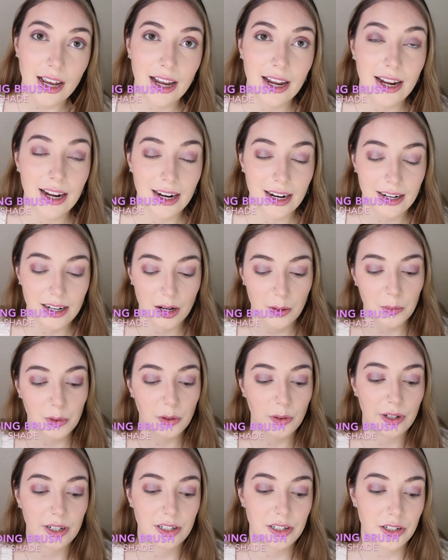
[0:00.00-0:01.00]
and I'm
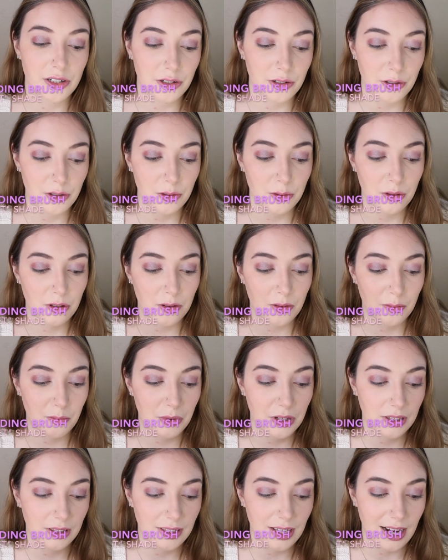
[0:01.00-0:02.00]
going to put